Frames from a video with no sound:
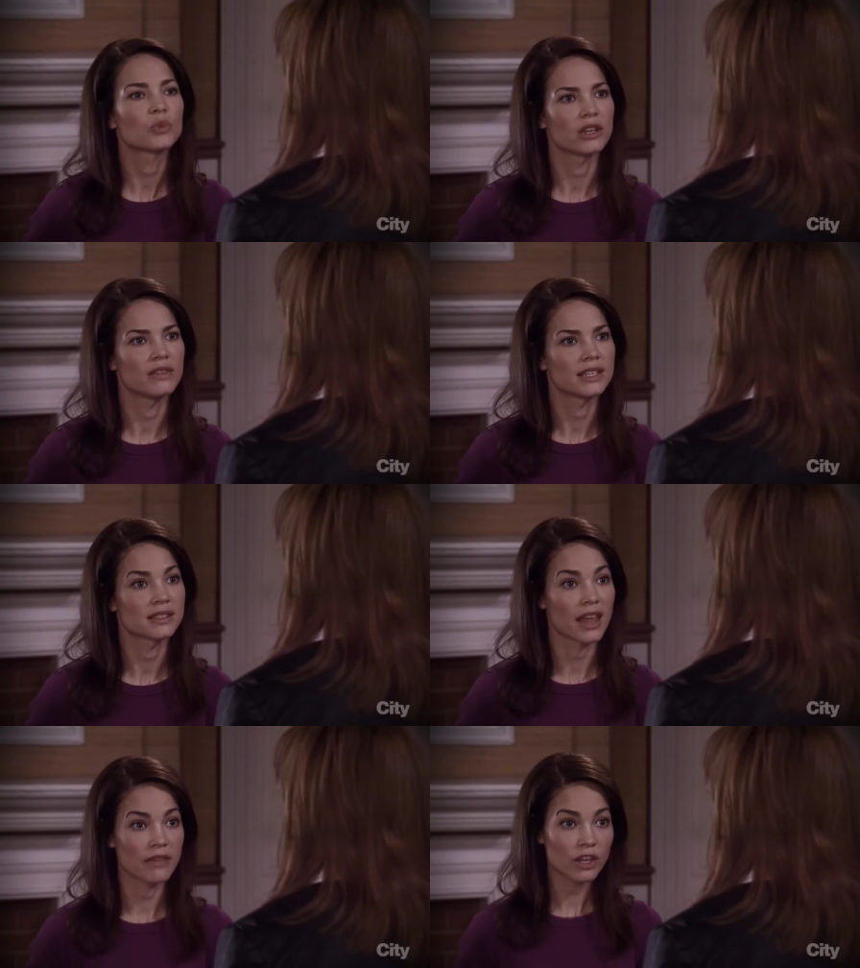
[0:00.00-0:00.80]

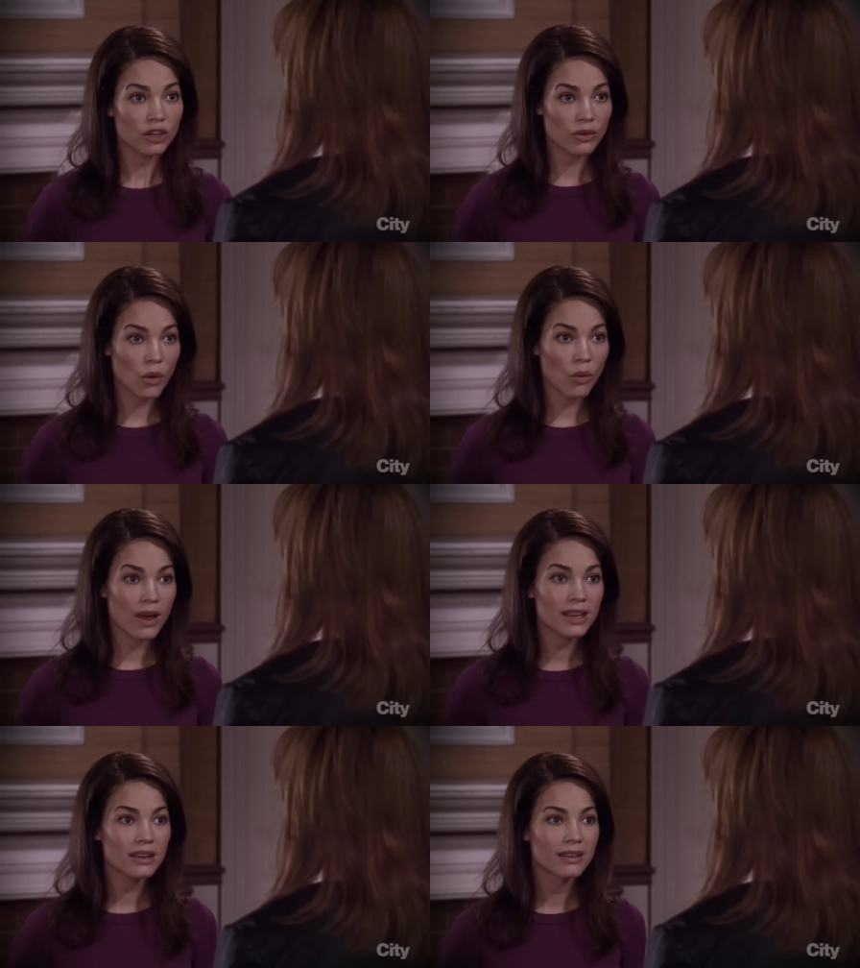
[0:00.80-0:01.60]
previous life, and you know
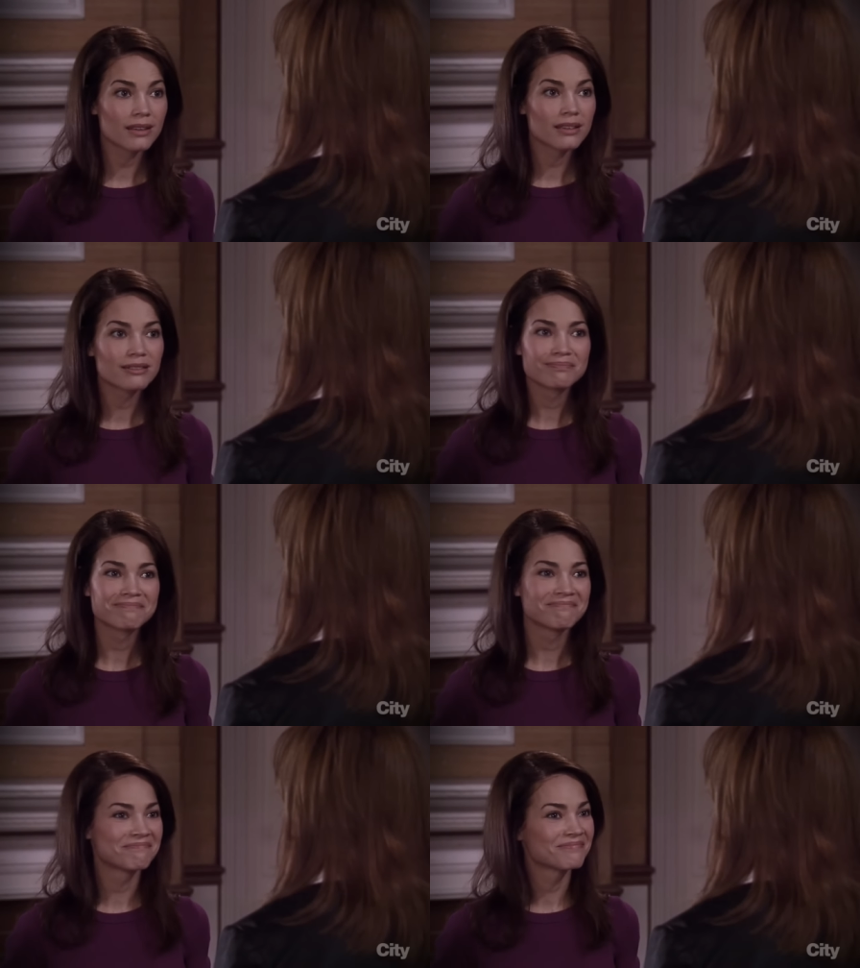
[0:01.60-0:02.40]
what?
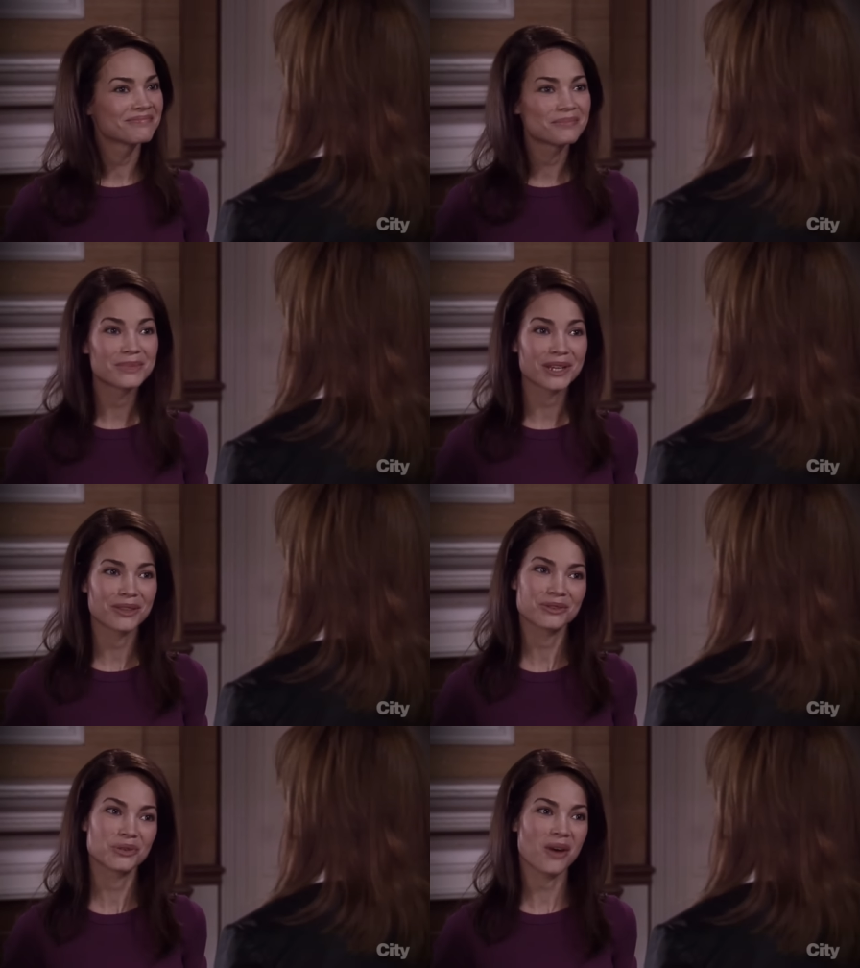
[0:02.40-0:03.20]
Neither do